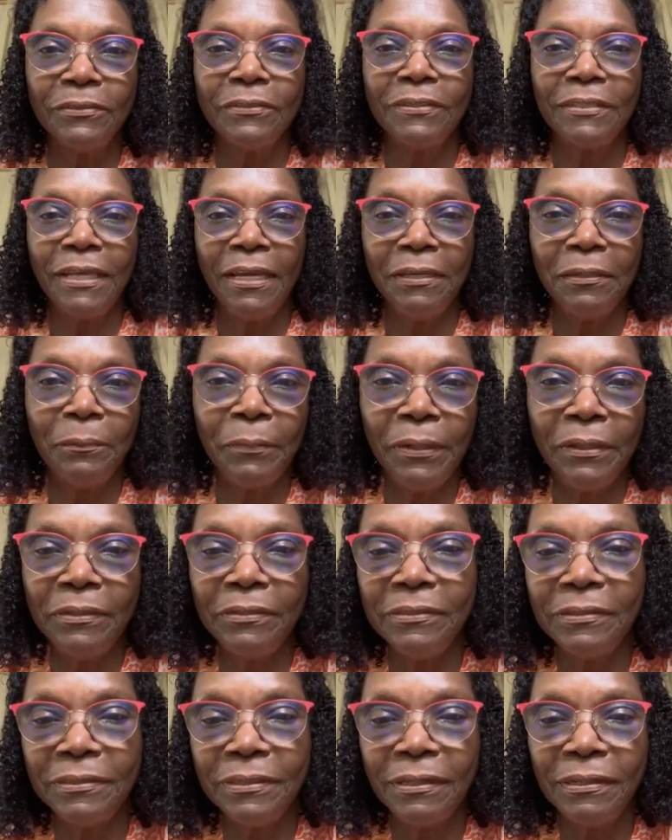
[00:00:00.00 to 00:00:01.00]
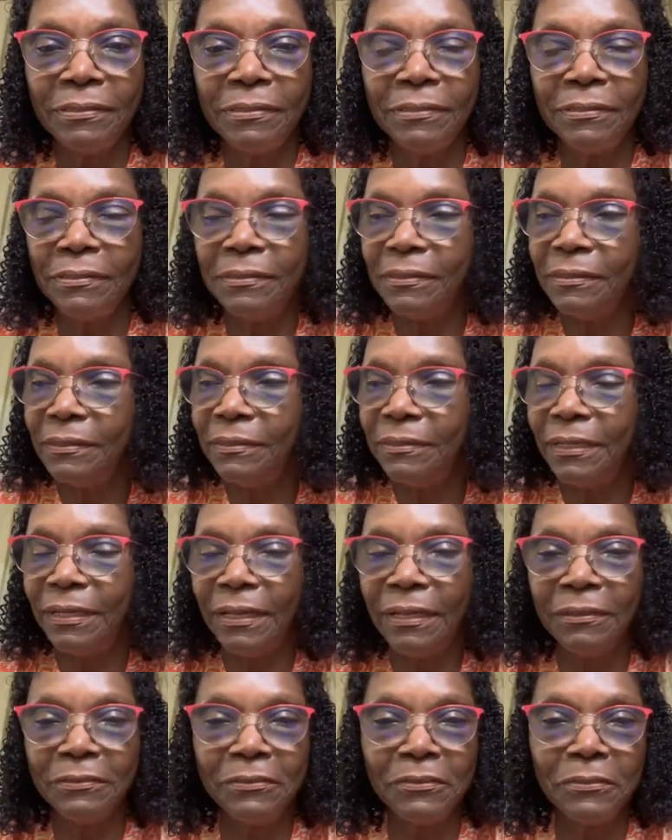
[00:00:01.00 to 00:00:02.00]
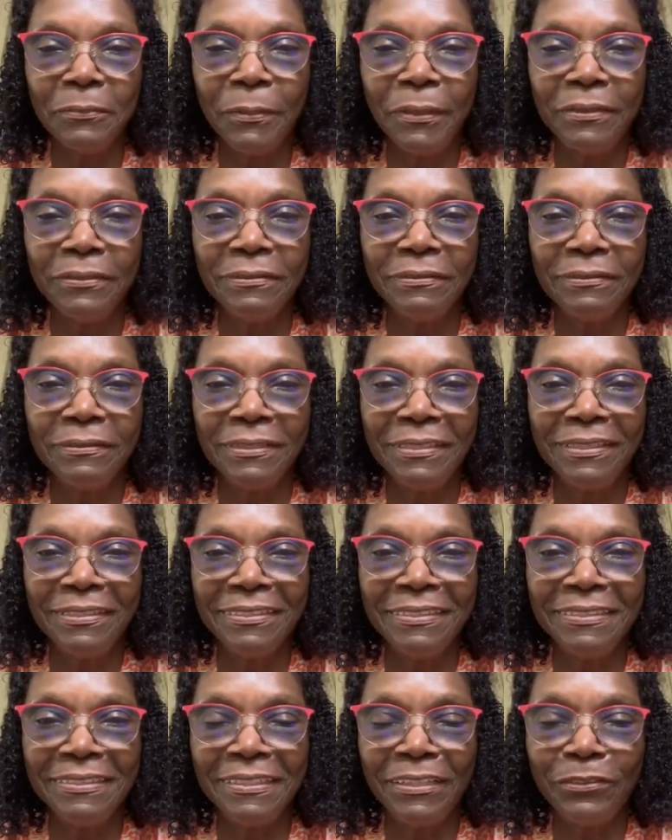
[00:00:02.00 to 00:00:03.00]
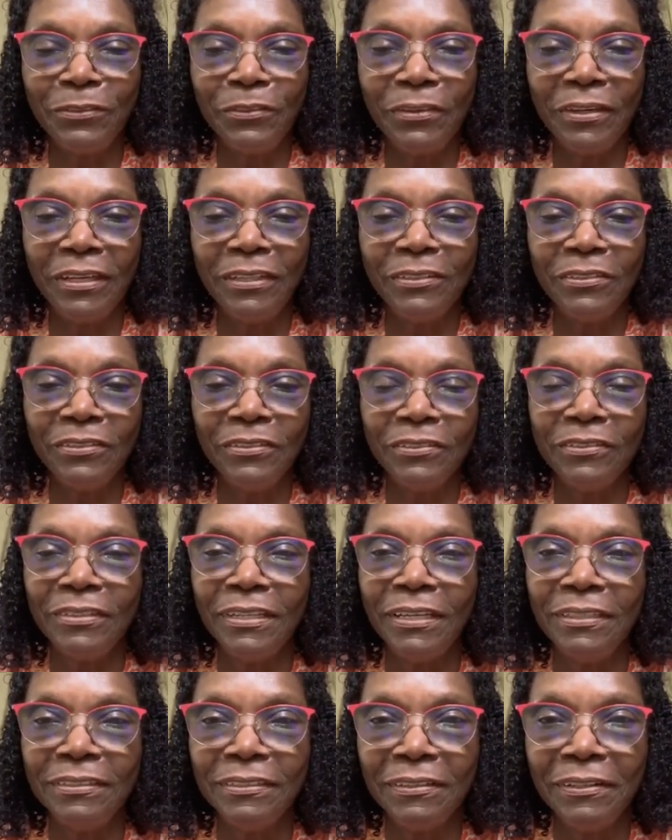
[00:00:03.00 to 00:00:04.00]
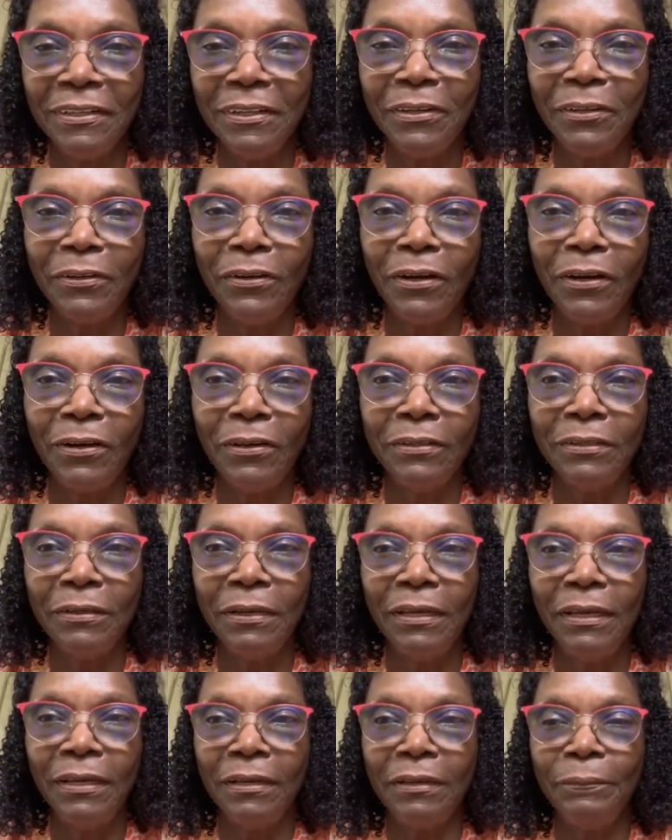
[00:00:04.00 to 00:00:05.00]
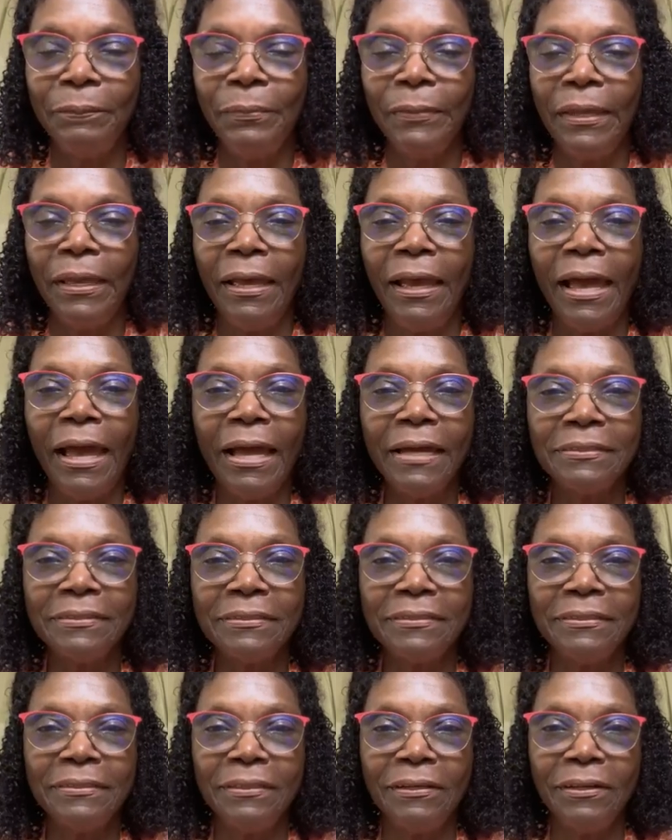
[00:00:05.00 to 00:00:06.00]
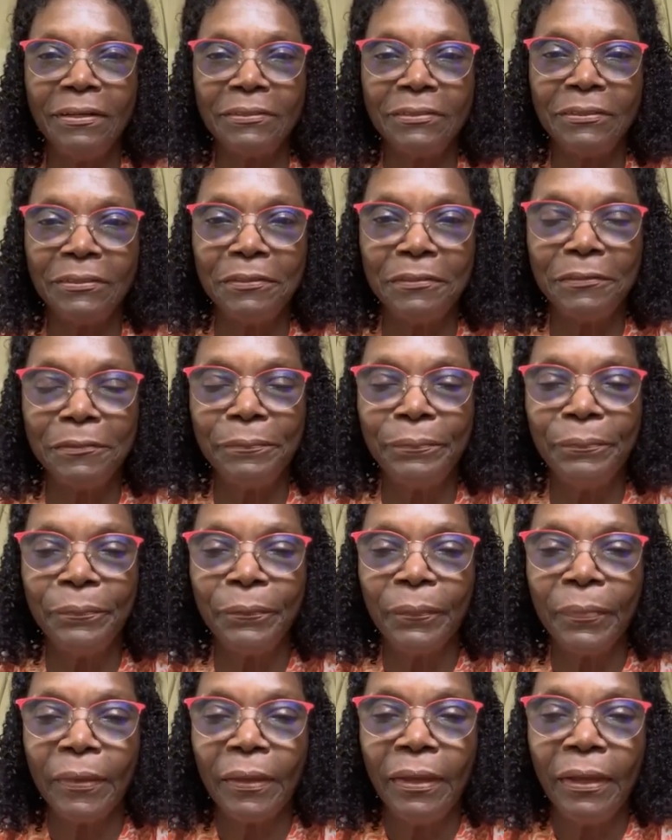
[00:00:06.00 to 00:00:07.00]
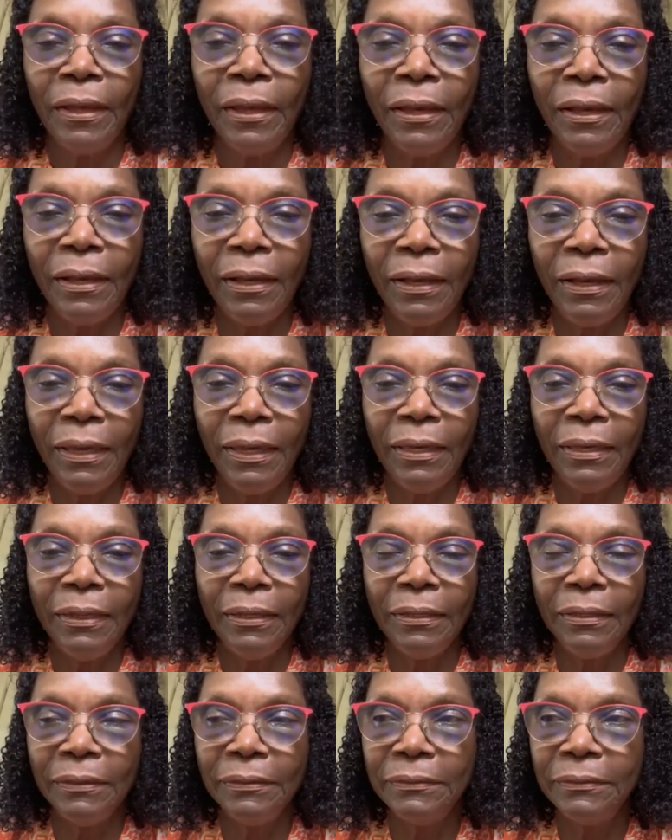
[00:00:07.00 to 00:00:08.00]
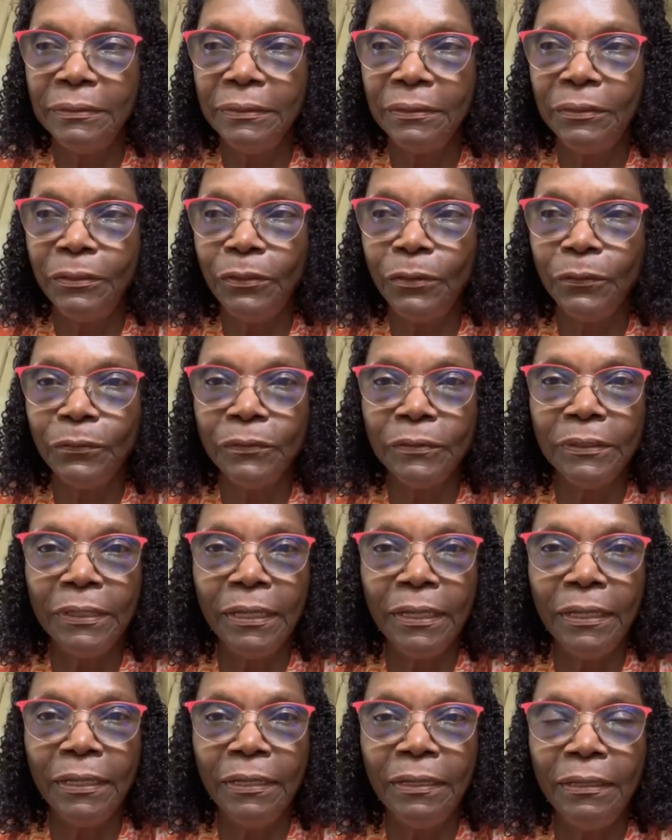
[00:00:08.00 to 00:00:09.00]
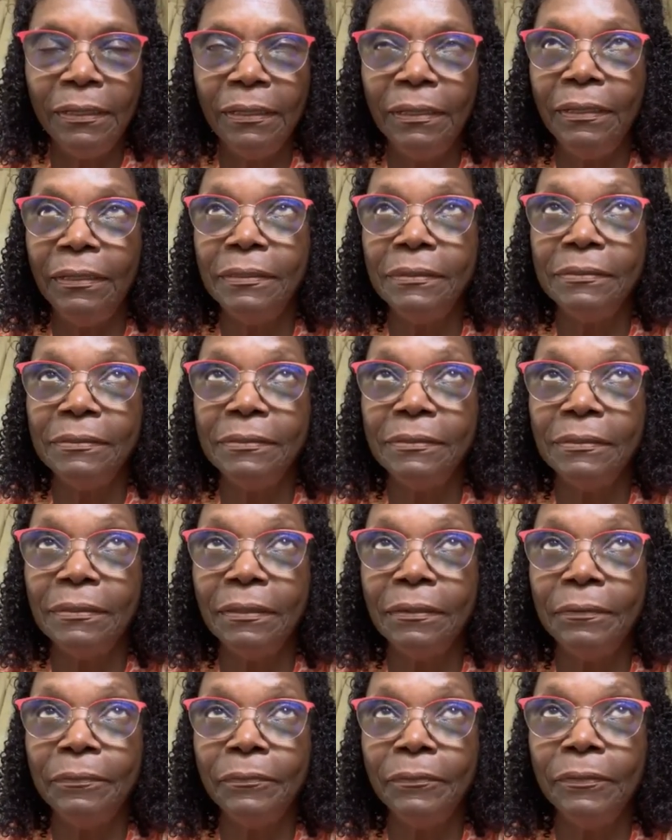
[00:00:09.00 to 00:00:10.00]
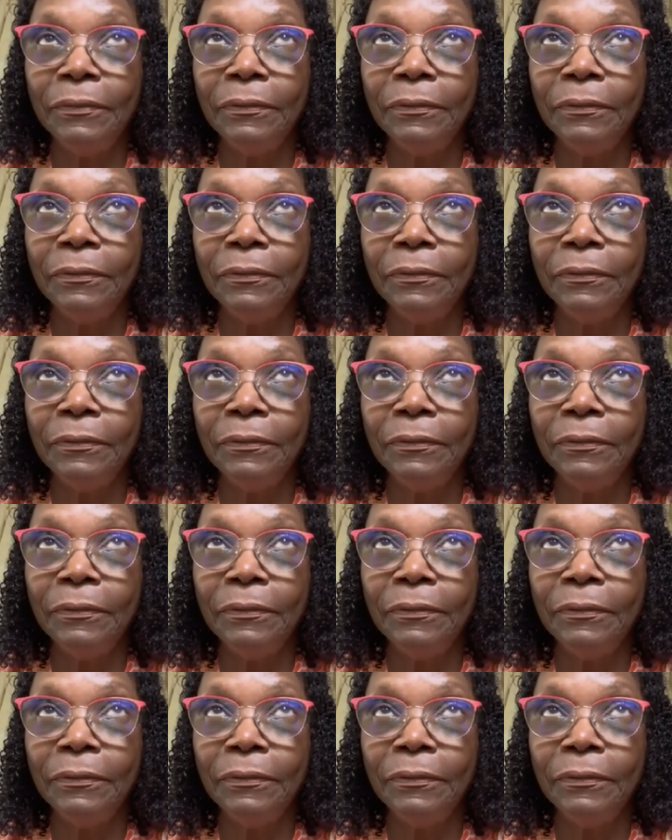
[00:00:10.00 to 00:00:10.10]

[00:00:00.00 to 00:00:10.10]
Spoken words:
Dr. Scanterbury, starting Dialysis Patient Citizens Educational Center here on Ask the Doctor. And today is